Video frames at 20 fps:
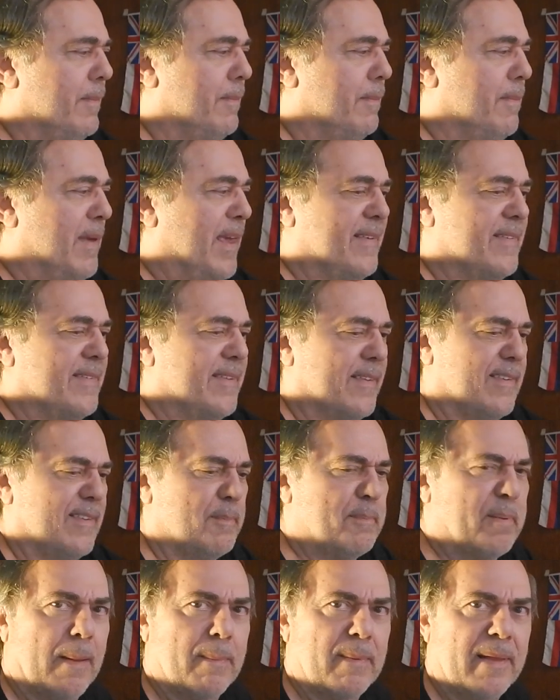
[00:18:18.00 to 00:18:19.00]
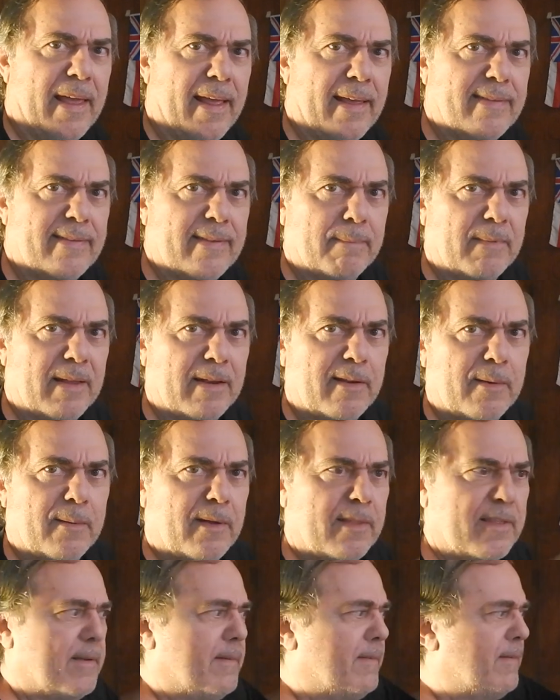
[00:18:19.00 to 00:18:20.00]
Masons probably had something to do
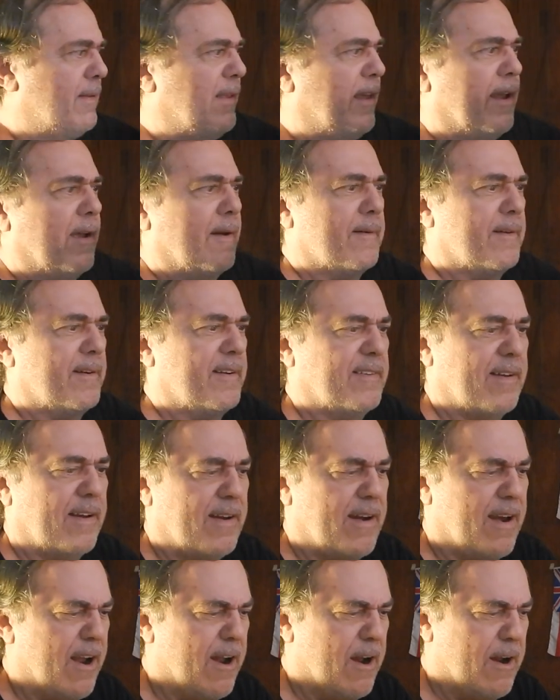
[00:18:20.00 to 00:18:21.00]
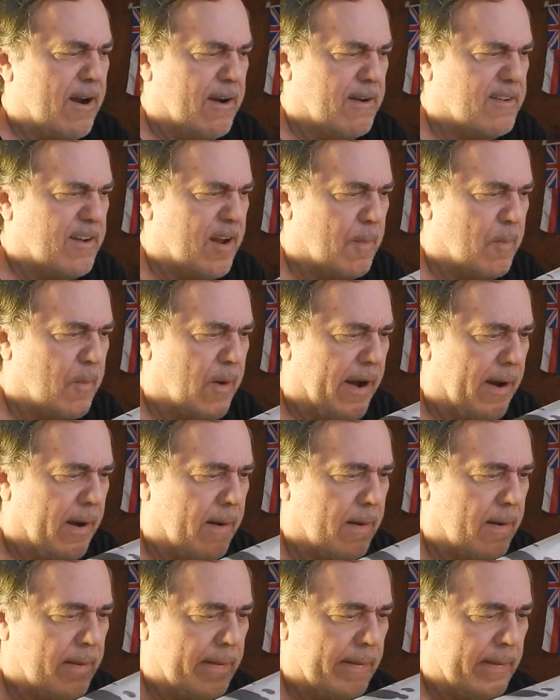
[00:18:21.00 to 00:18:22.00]
with it. The origin there
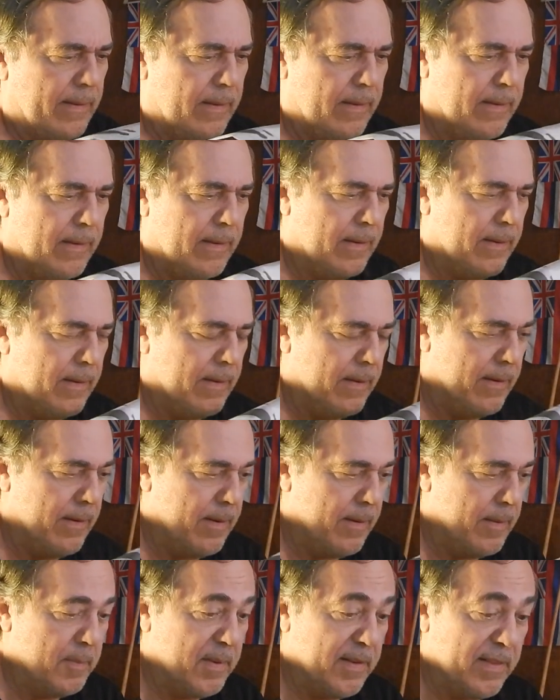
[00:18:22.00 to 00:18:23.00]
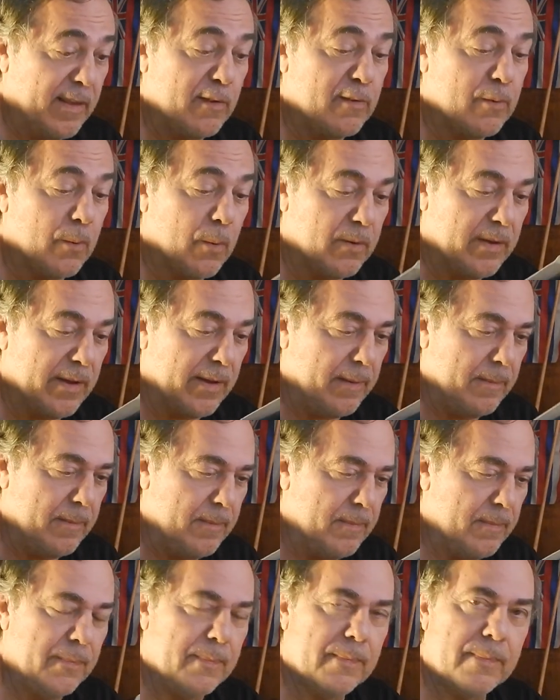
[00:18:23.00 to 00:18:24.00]
somewhere. But they sold it.
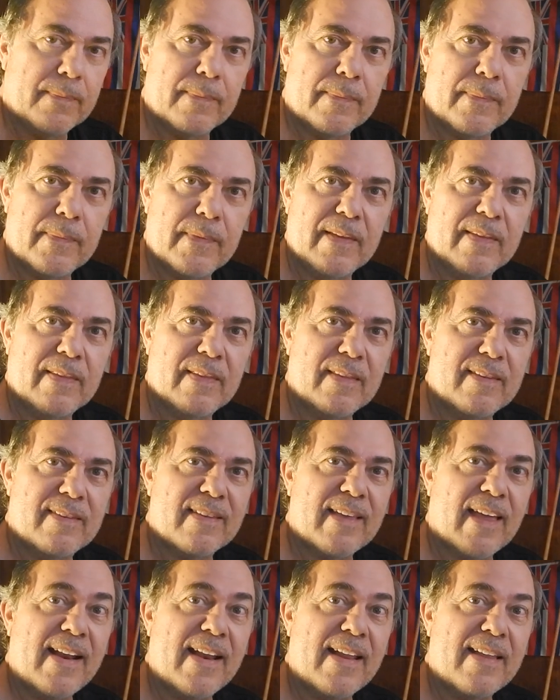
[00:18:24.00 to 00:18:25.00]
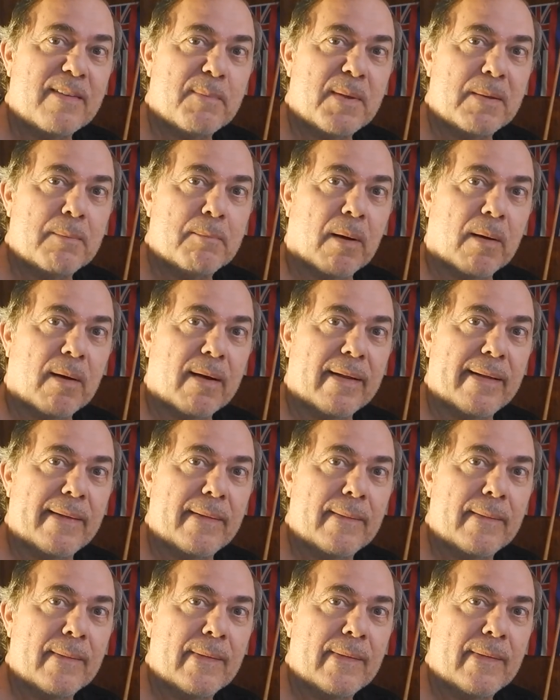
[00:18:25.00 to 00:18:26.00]
This guy Nesbitt bought it.
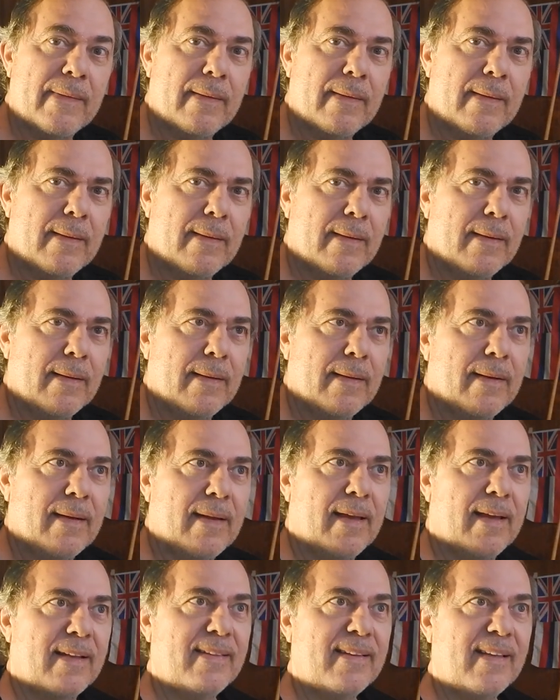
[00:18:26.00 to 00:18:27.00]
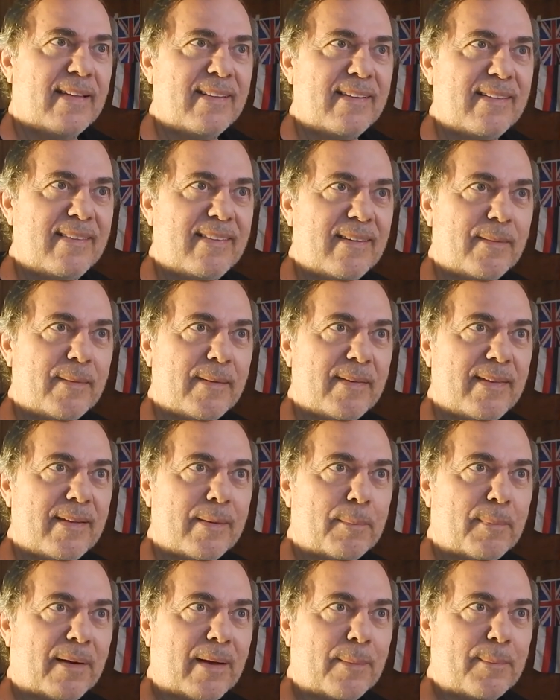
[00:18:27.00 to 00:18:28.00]
Had nothing to do with the
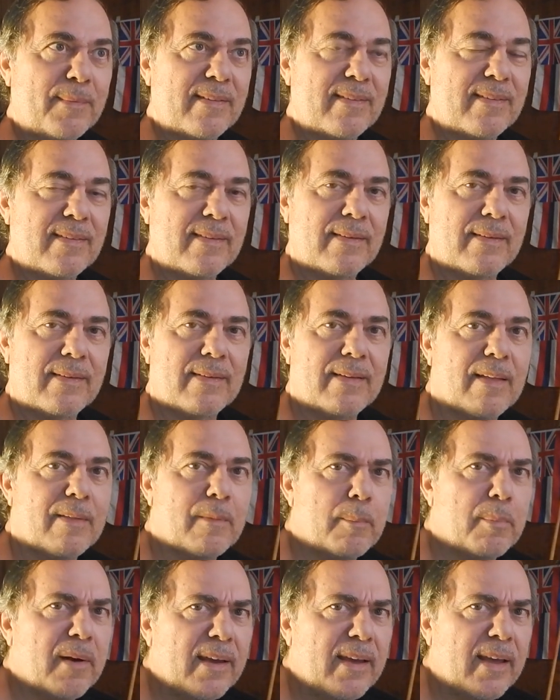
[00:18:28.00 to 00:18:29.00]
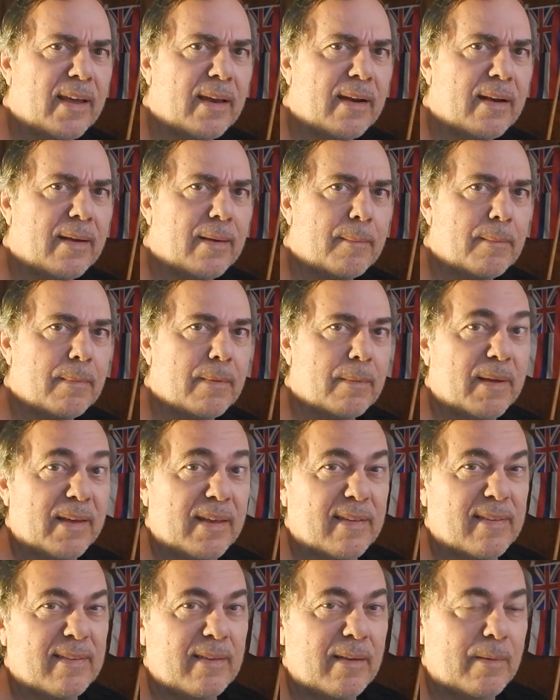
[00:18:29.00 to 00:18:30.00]
Obamas. Now they're breaking it up. They're
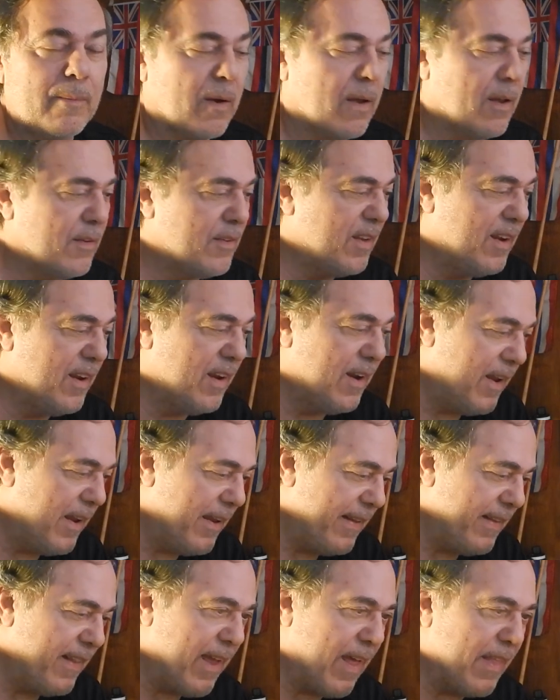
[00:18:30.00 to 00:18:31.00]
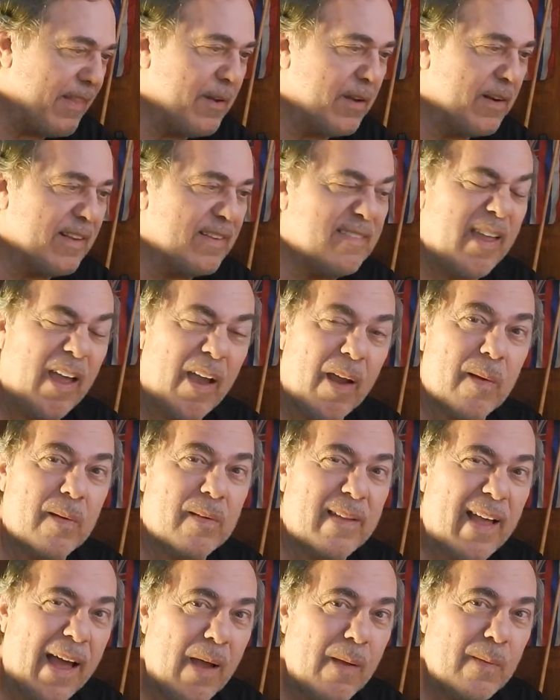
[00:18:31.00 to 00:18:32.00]
making seawalls. Now they're going to tear
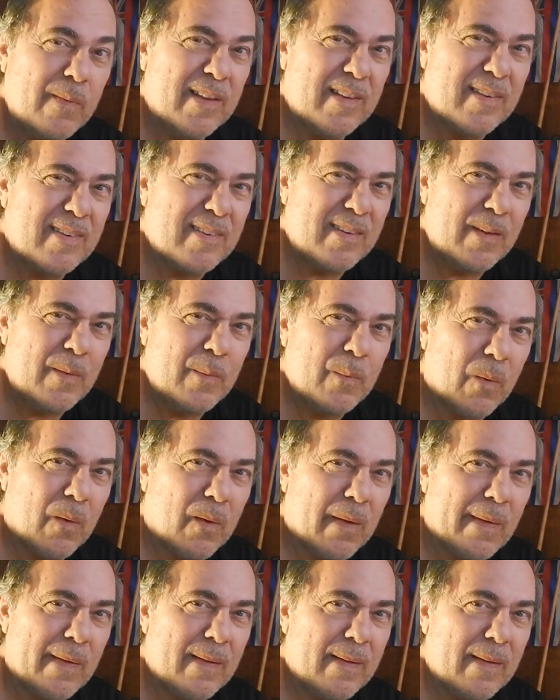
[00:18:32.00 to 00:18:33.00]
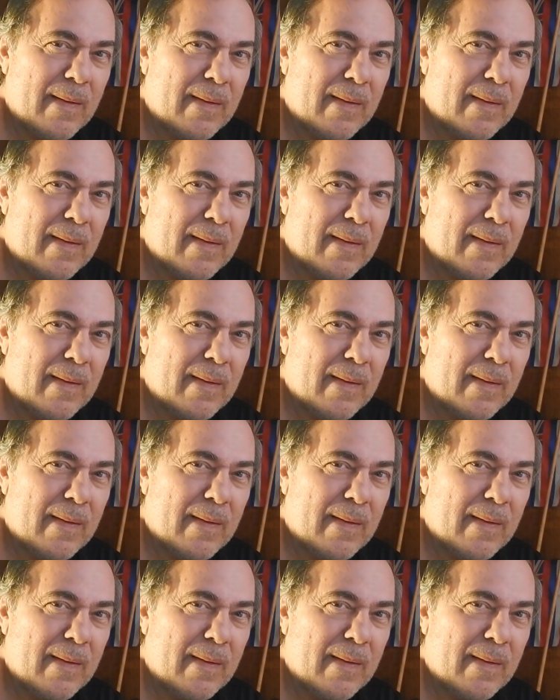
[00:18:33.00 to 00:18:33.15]
down the seawall